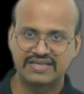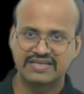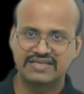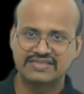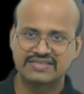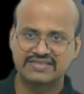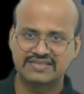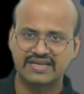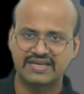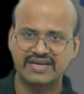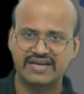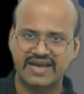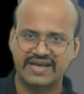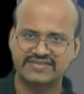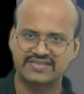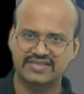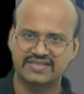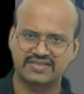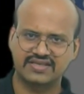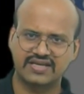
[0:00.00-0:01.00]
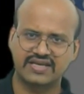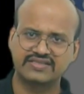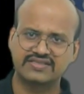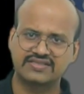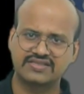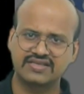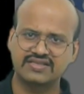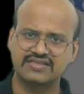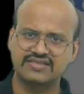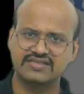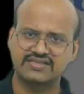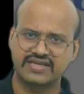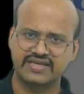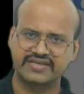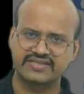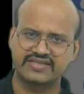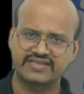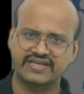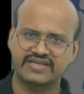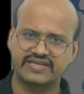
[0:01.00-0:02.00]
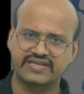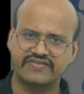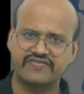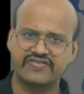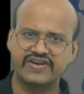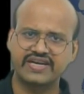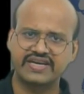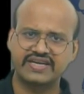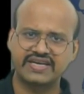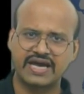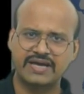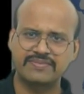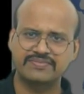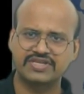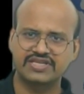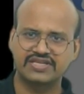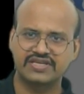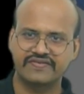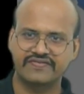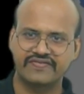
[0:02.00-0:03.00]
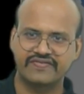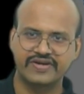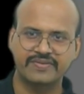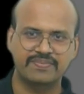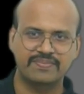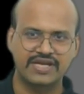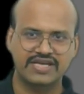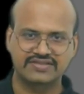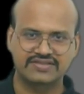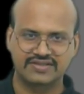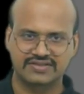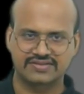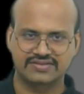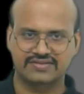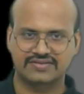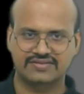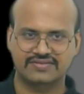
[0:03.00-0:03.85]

Sun rises and sun sets at different times in different places.